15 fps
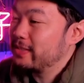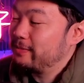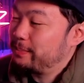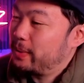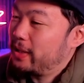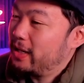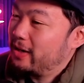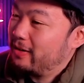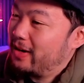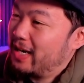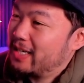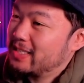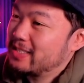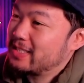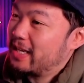of
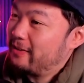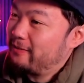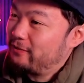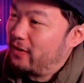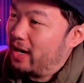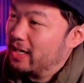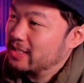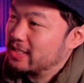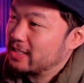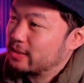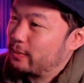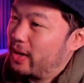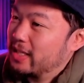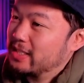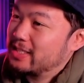Perez and finds its
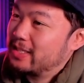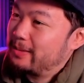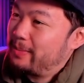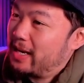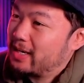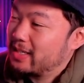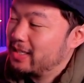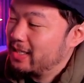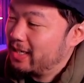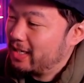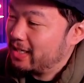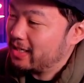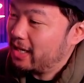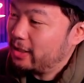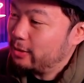way into the back of the
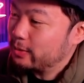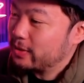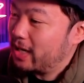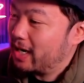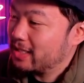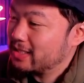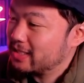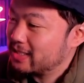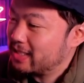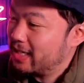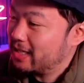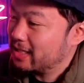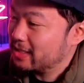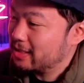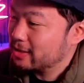net. And you've got to say
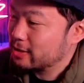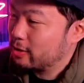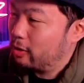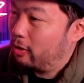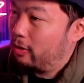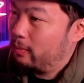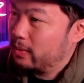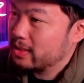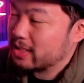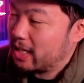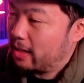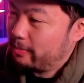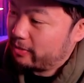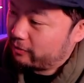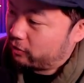that this goal was
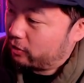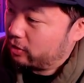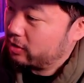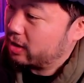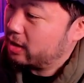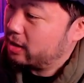coming for the